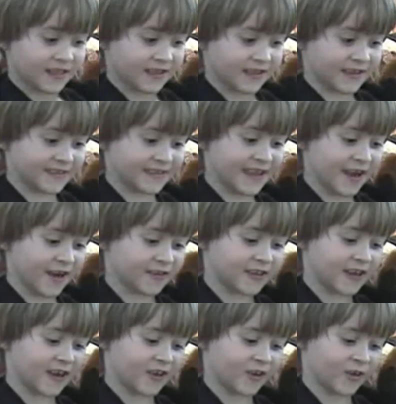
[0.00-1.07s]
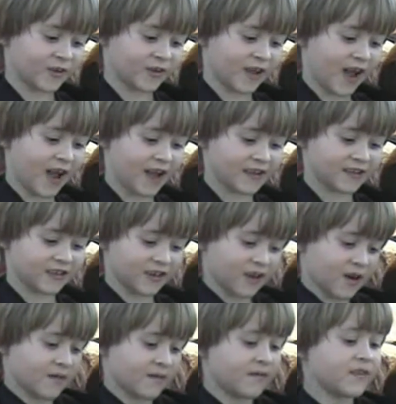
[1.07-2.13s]
these now tired old eyes on
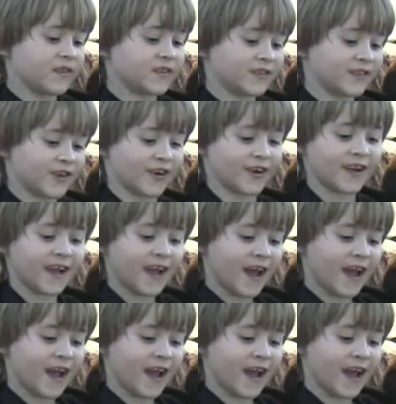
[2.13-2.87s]
our visitor.